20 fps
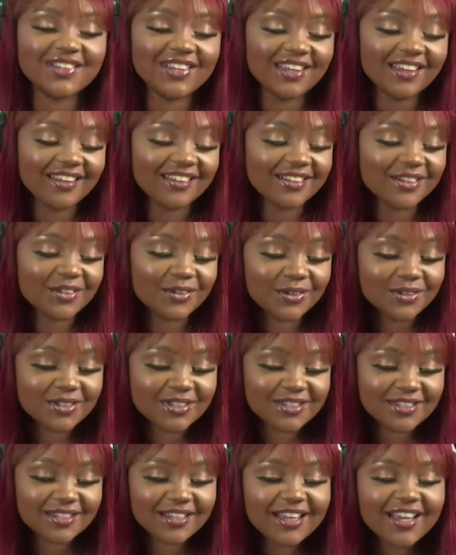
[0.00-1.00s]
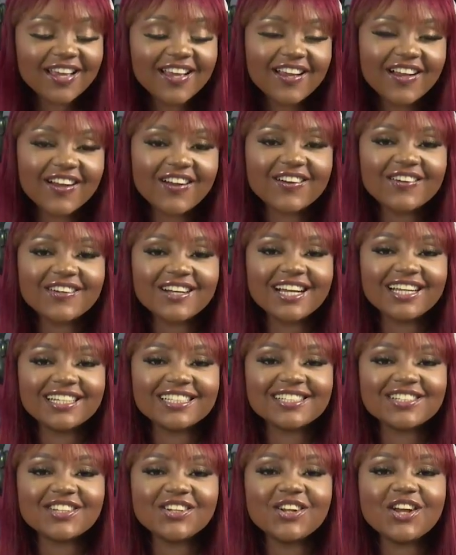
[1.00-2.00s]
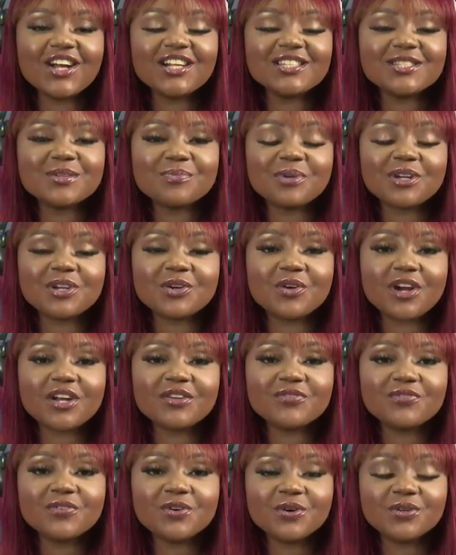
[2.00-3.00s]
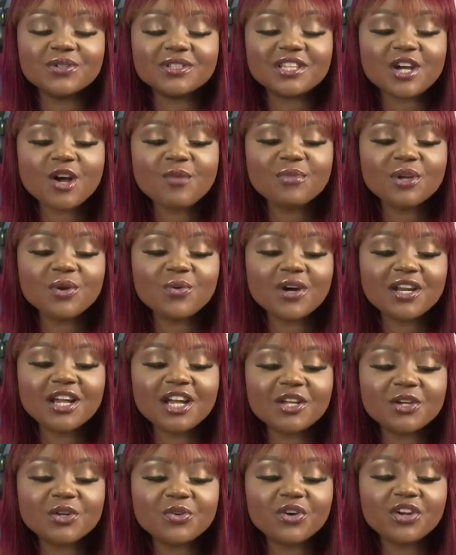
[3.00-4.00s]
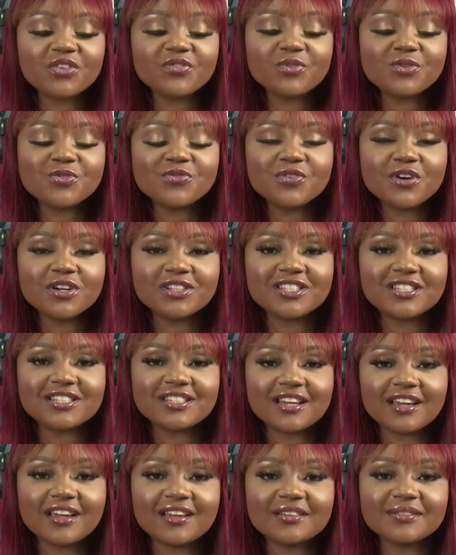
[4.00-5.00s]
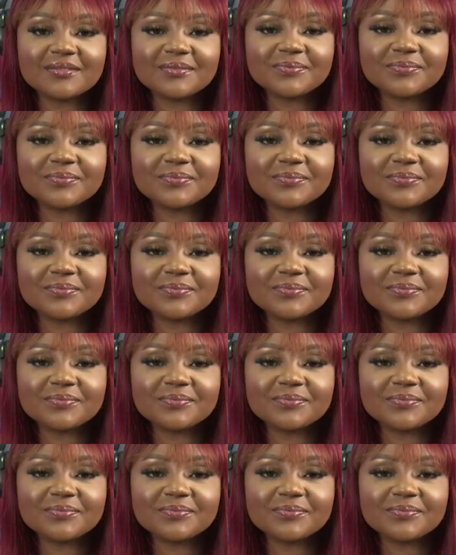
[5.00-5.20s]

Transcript: Okay, good. All right, you learned to be grateful. Tell me, what are you grateful for today?